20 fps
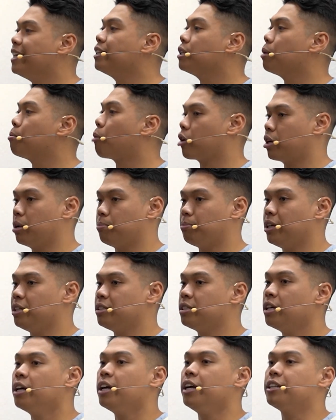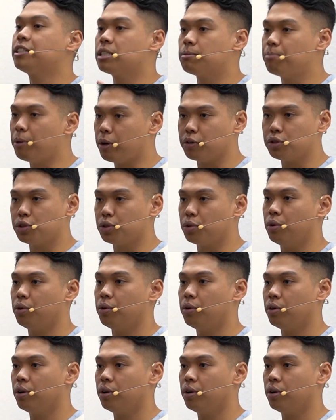in the marketplace, it's spiritual.